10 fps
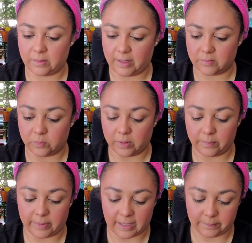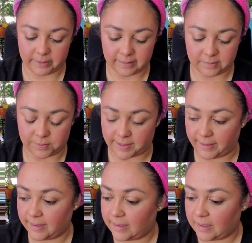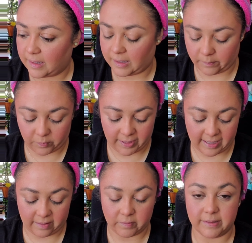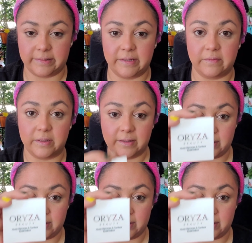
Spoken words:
only has one matte, but that's okay. We have received